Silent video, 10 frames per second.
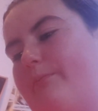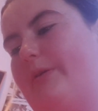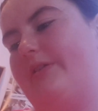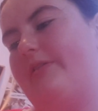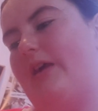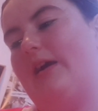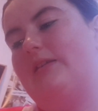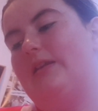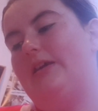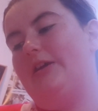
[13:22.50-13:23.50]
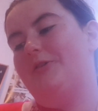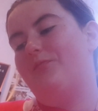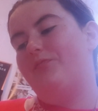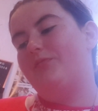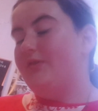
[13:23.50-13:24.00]
But sadly,
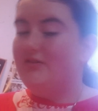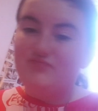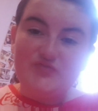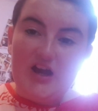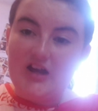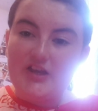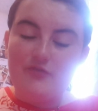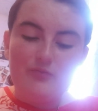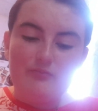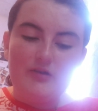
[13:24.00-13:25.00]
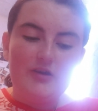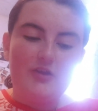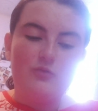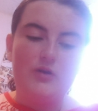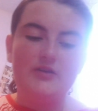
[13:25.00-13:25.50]
can't give him
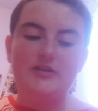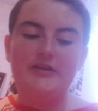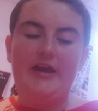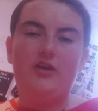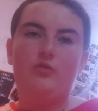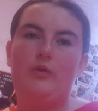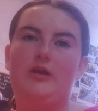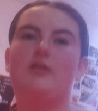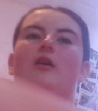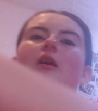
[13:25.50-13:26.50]
another one till next week.